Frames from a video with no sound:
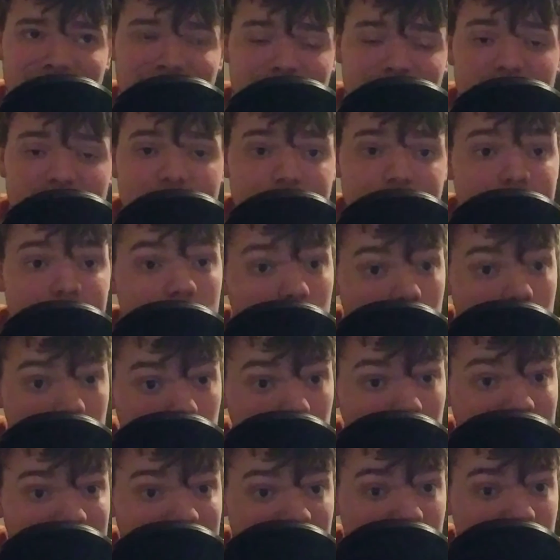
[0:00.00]
if you do
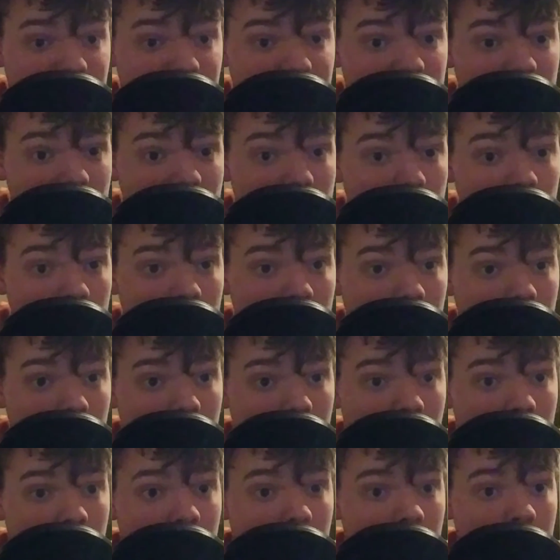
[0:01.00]
like this video,
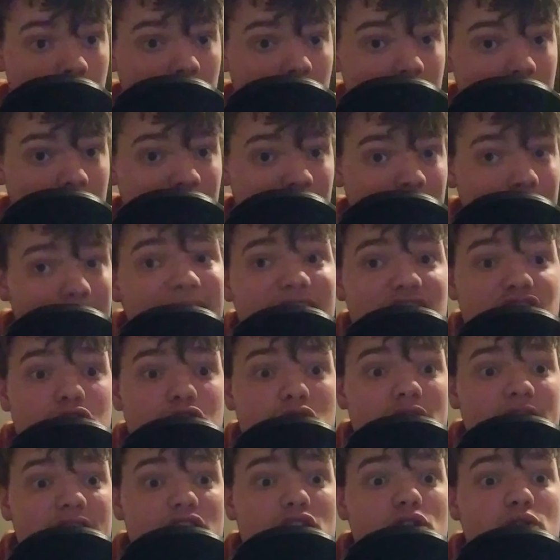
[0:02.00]
make
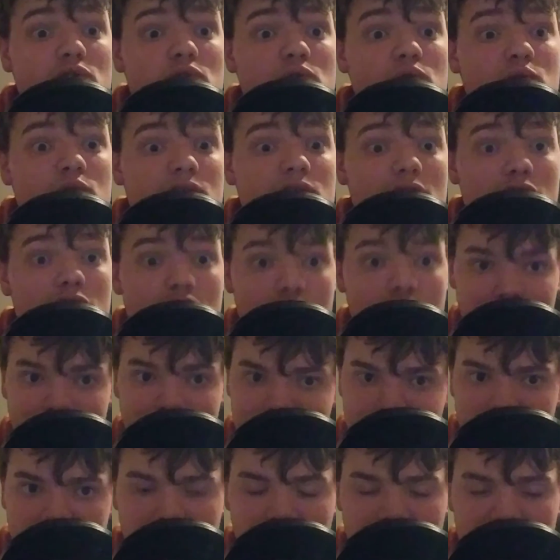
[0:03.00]
sure to use your
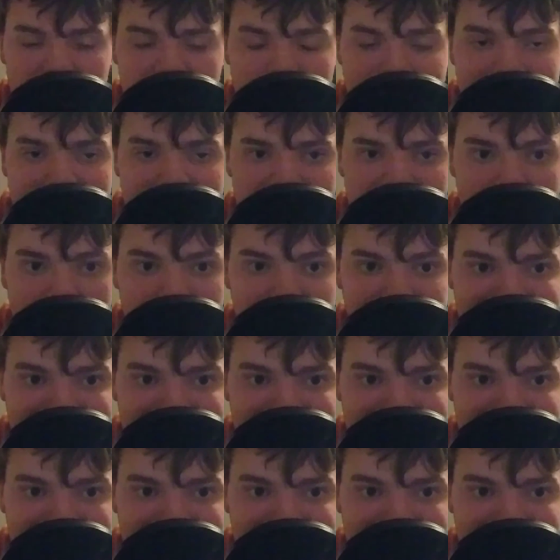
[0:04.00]
final smash on